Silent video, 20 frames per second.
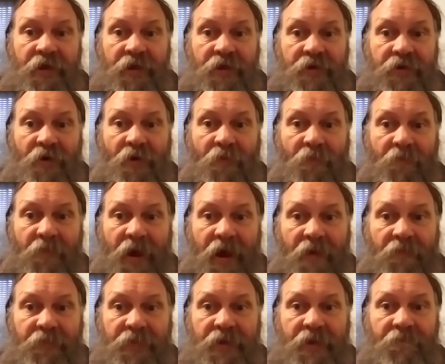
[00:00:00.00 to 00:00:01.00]
You don't
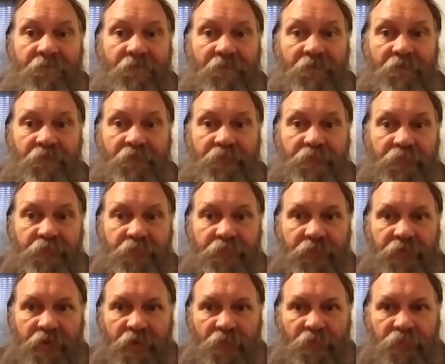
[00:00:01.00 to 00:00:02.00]
map it.
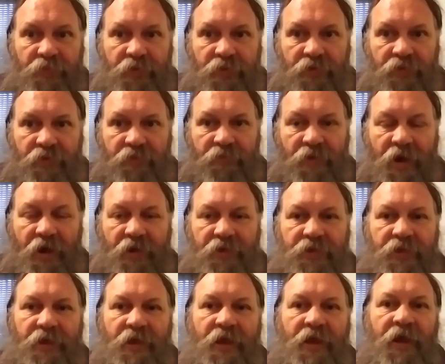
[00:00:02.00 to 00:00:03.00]
You turn
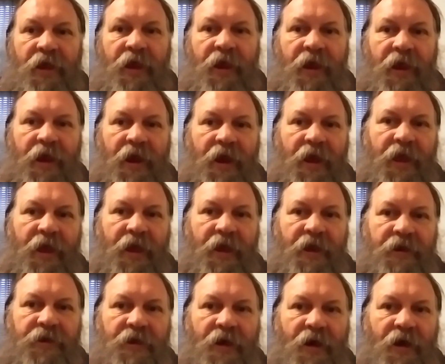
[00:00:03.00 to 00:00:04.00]
around,
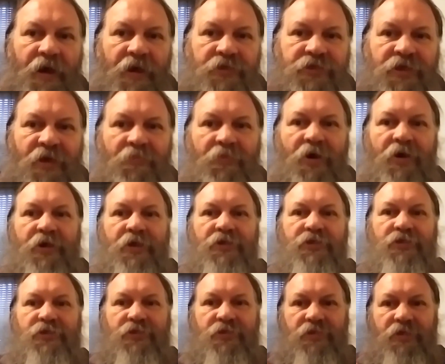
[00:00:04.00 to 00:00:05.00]
and some
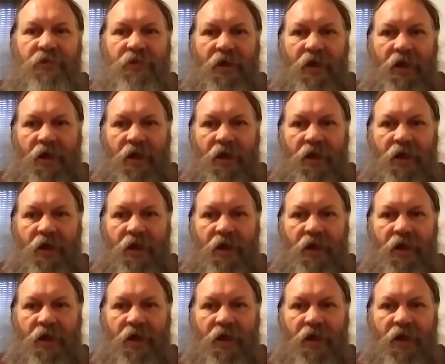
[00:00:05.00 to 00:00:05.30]
artists